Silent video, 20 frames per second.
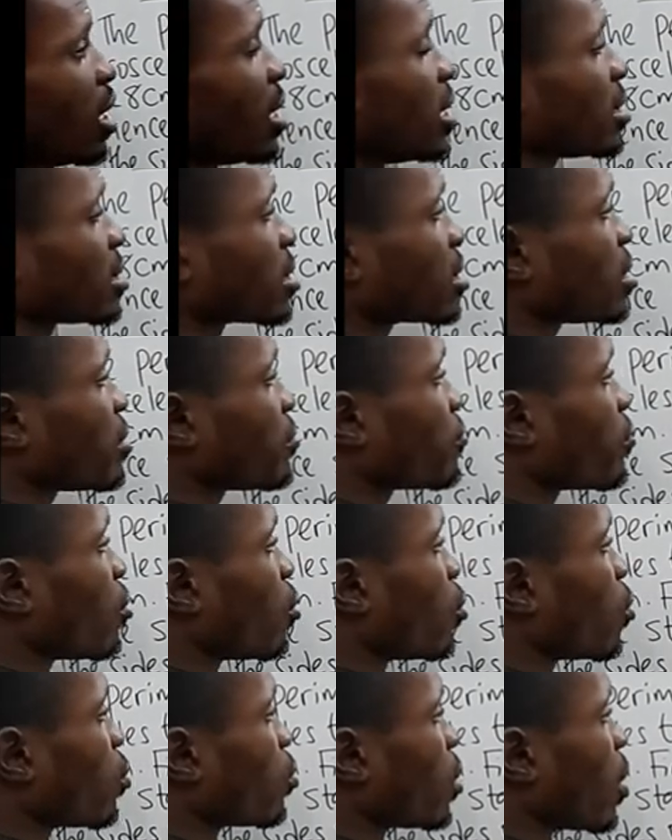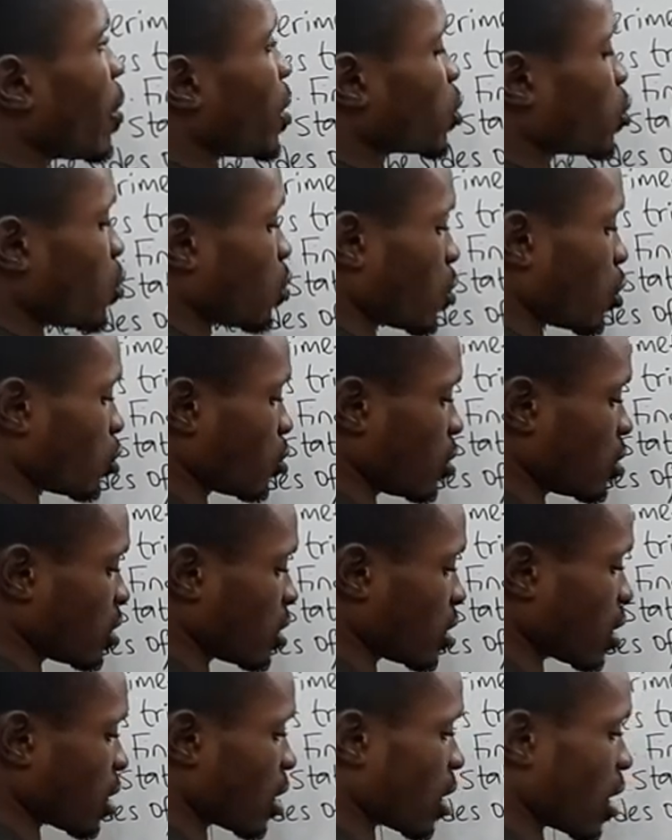Hence, therefore, our two
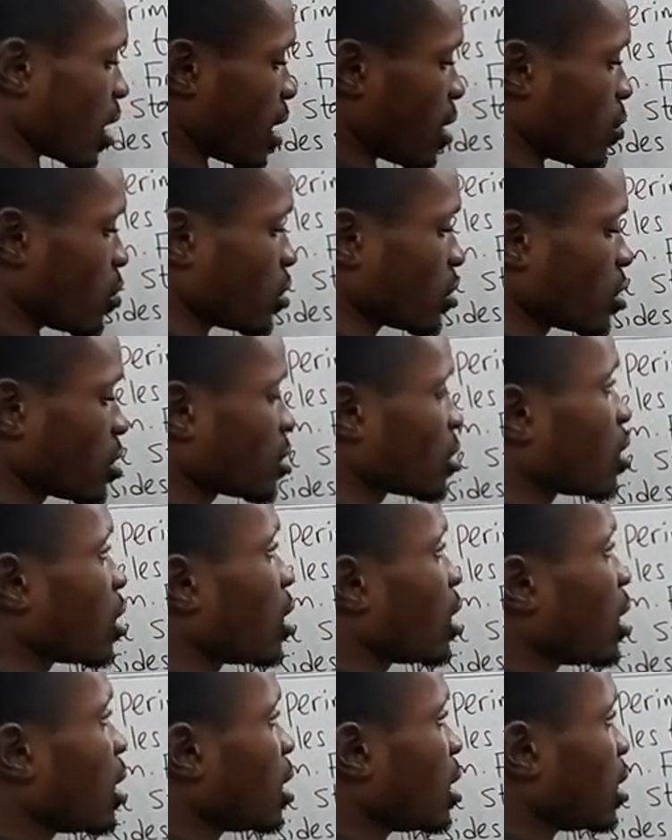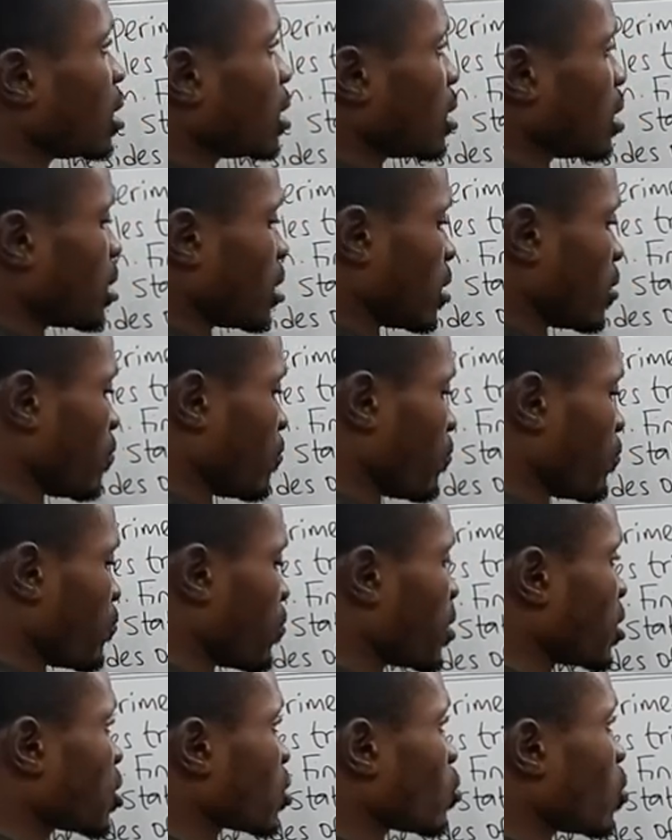equations are what?
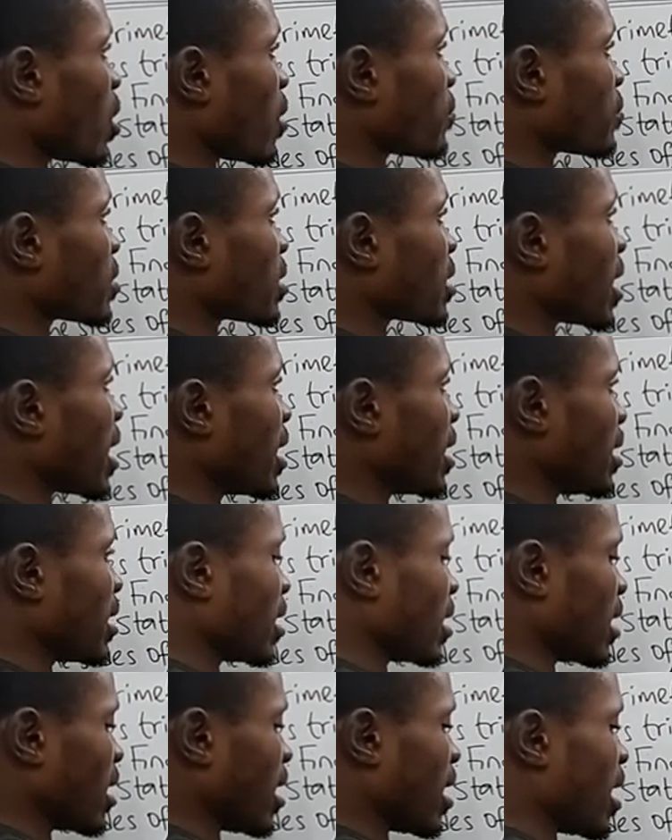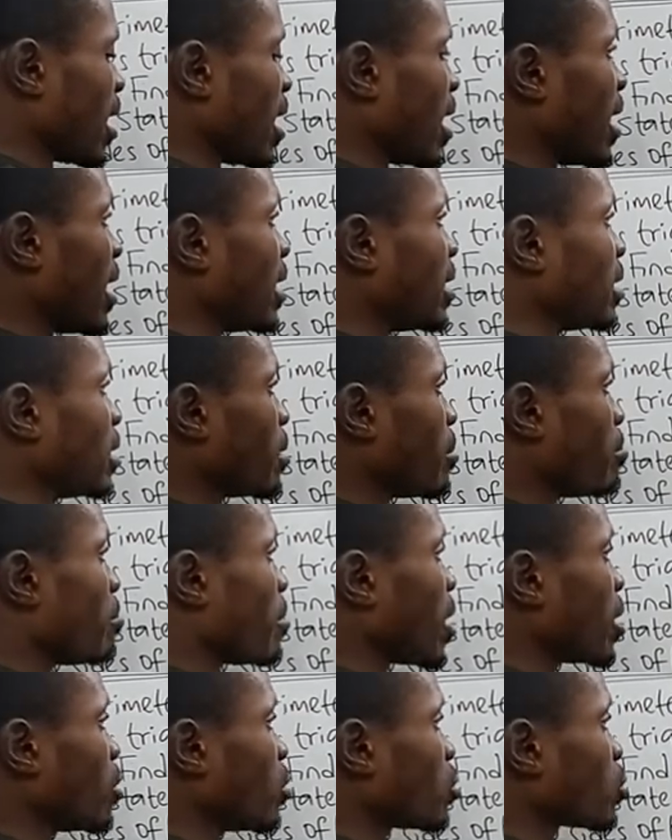First, we have 10n
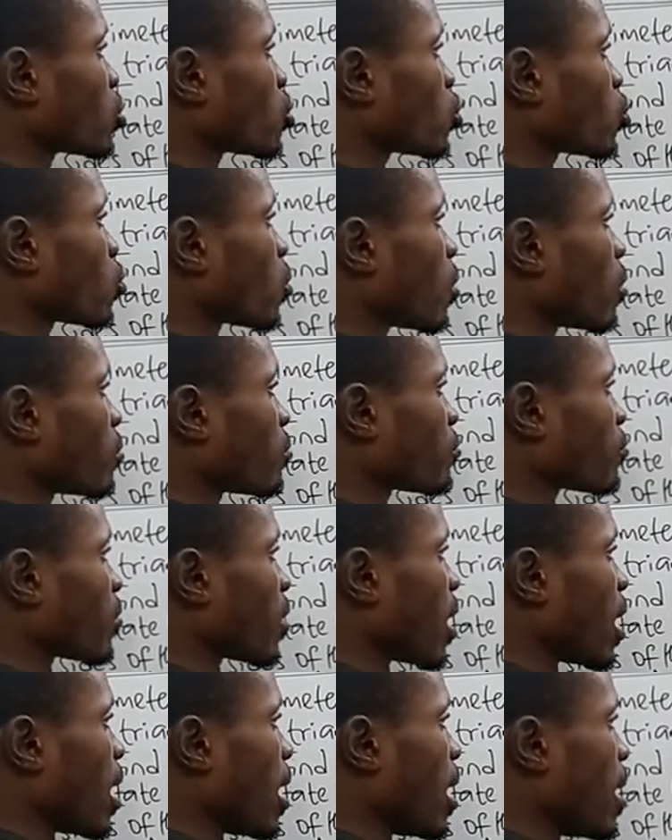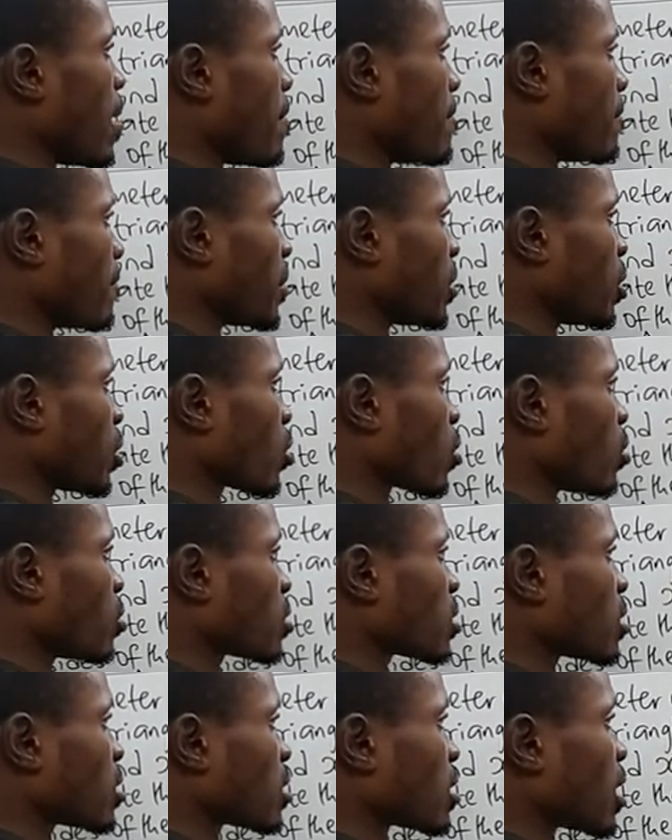minus 12m
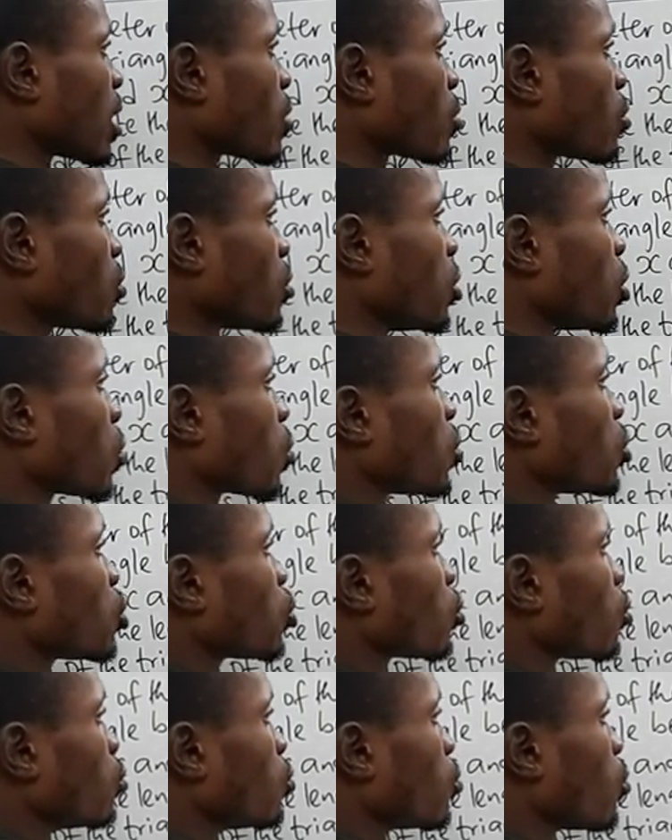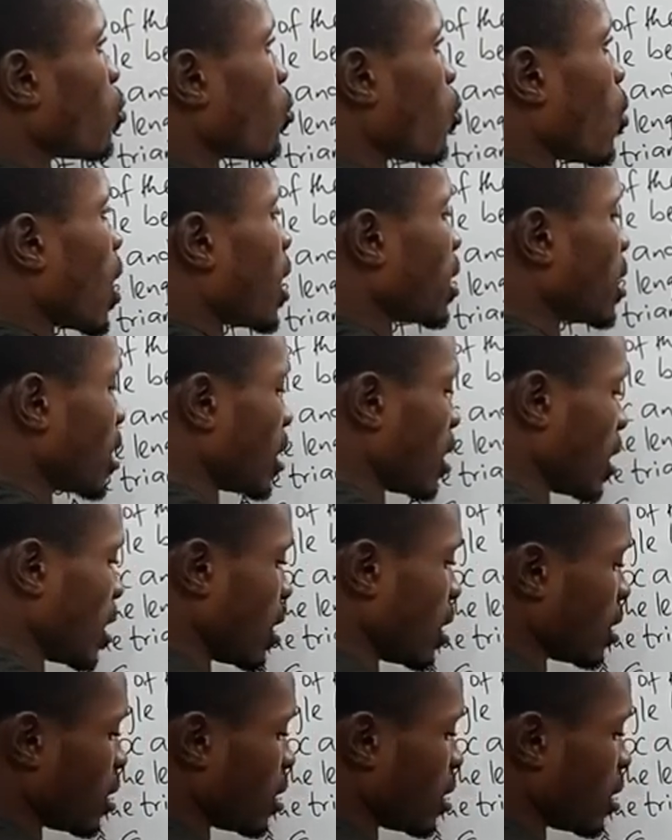equals 0, equation 1.